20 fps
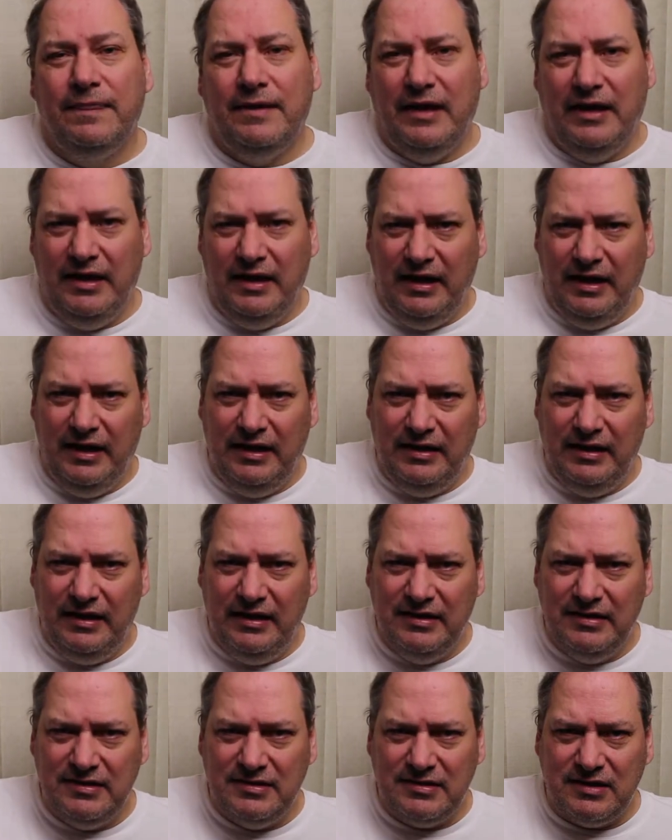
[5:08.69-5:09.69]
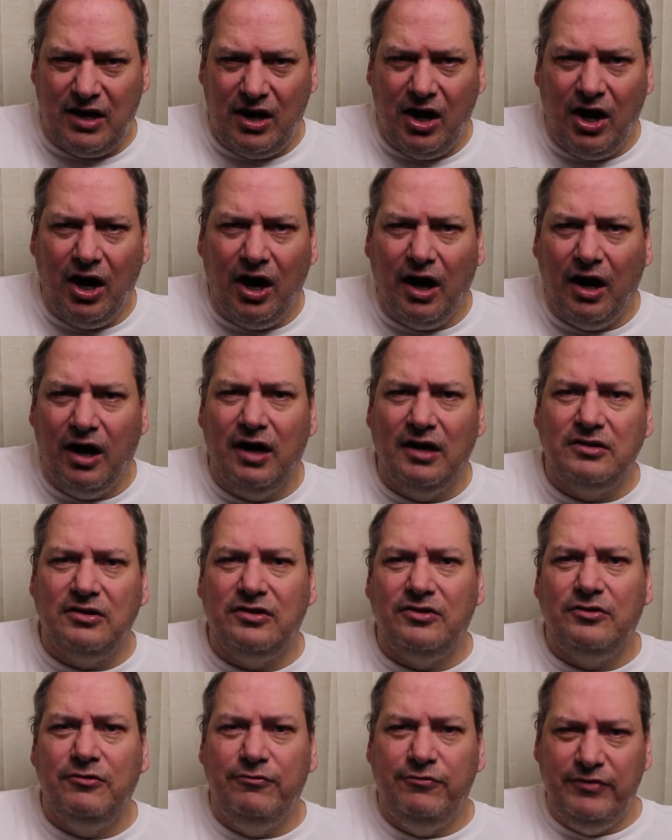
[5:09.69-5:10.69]
And it's hard
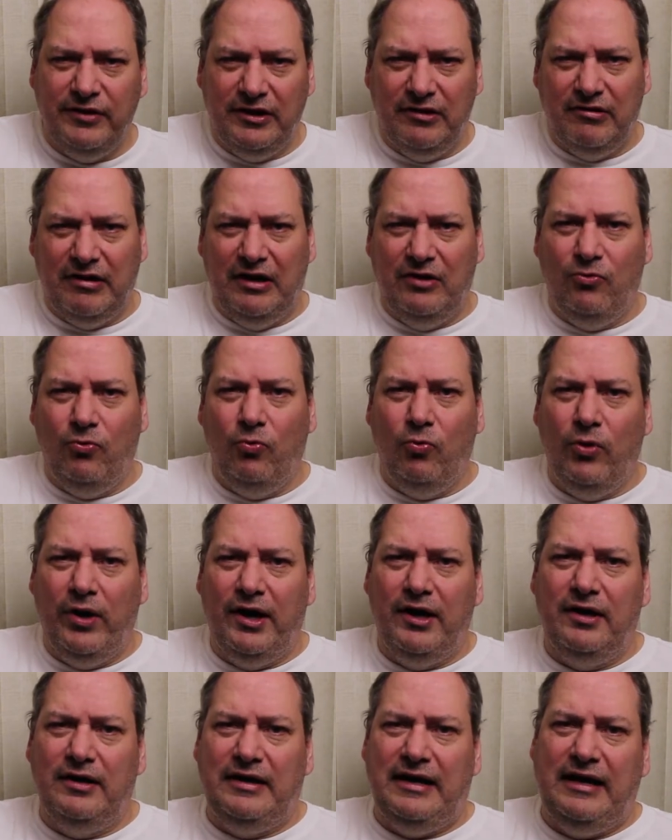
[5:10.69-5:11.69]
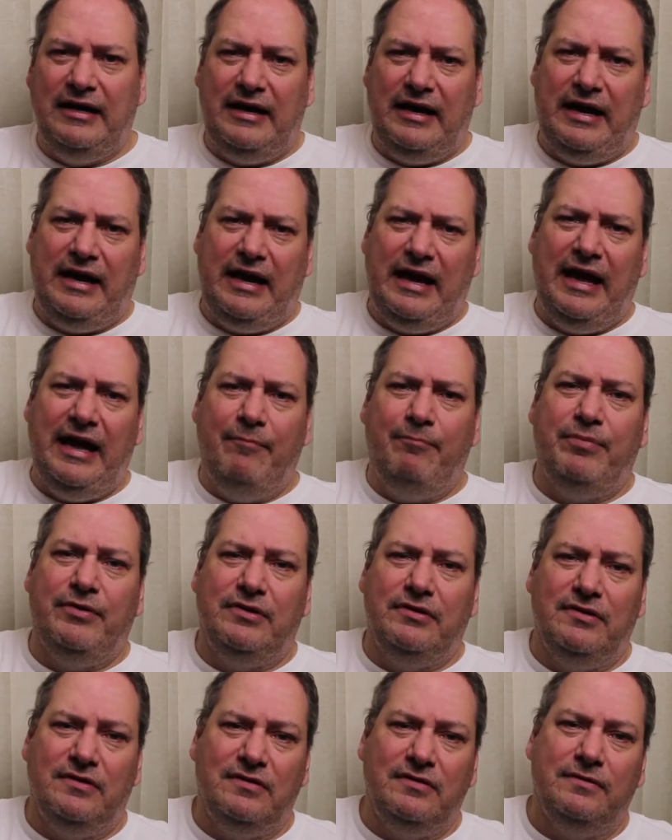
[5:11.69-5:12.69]
to figure out where that
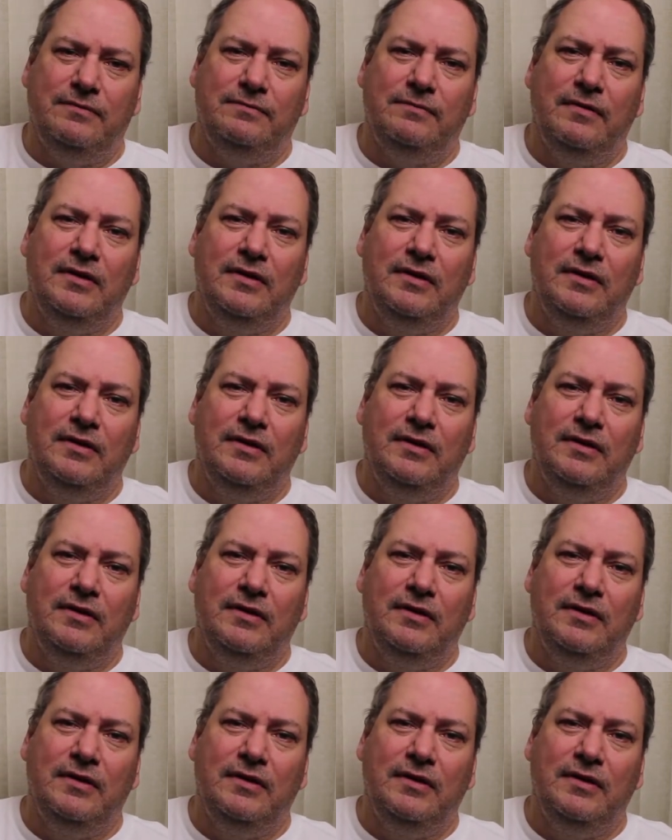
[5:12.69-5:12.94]
happens